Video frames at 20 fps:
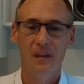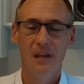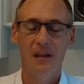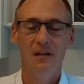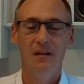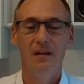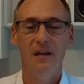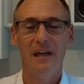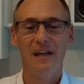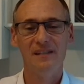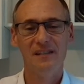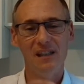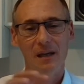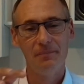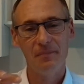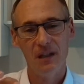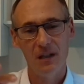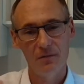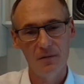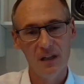
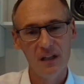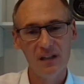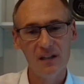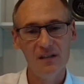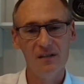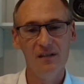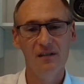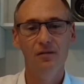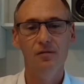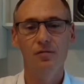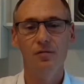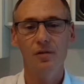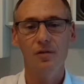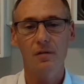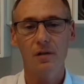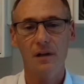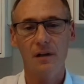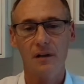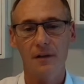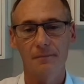except Eric is in New
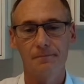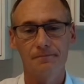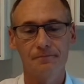York.